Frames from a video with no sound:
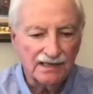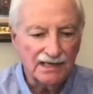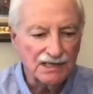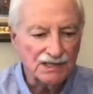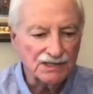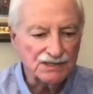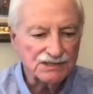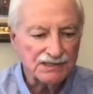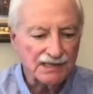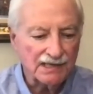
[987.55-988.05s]

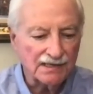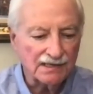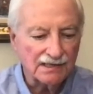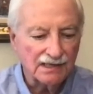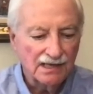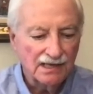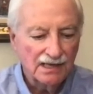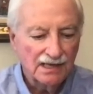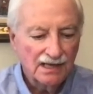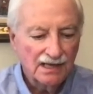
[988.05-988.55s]
is that
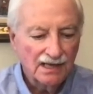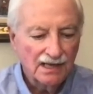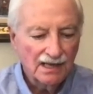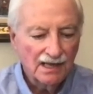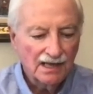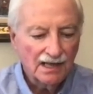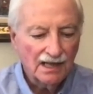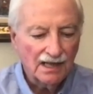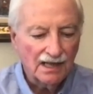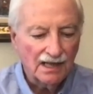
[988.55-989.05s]

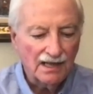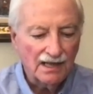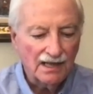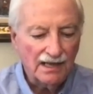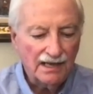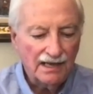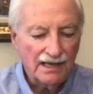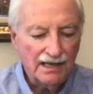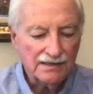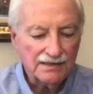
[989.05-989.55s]

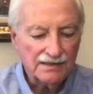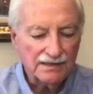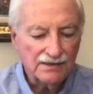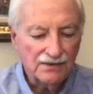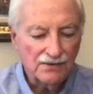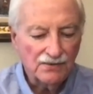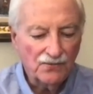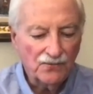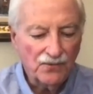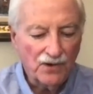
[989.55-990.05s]
it
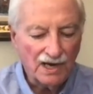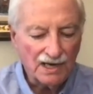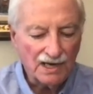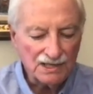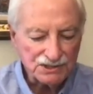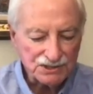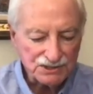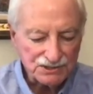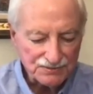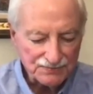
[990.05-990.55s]

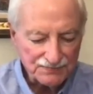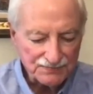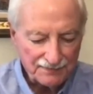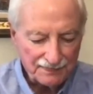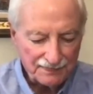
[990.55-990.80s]
was,